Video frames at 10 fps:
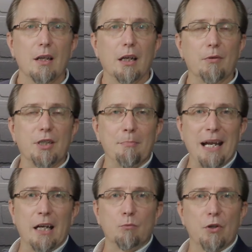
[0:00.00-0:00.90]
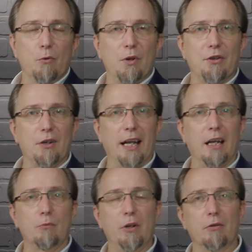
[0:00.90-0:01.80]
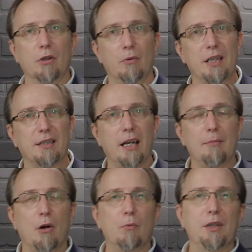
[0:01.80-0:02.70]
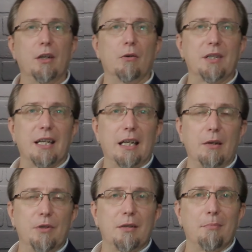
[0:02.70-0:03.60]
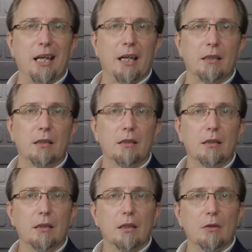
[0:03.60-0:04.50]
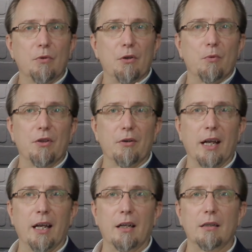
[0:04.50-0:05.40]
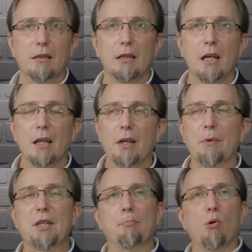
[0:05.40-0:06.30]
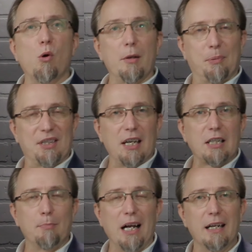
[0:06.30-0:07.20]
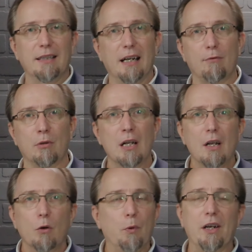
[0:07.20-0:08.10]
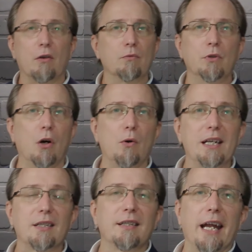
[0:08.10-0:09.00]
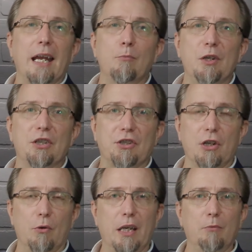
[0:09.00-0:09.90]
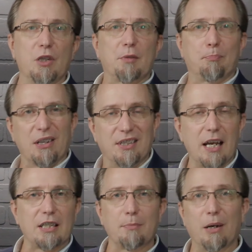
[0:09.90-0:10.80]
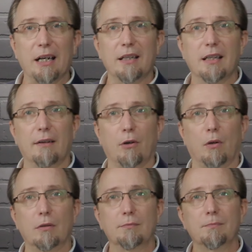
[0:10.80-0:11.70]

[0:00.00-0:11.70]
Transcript: There was a man with a withered hand. We don't know his name. All we know is that he was a man with a withered hand. There was a boy possessed by a devil. We don't know his name. We just know he was possessed by a devil.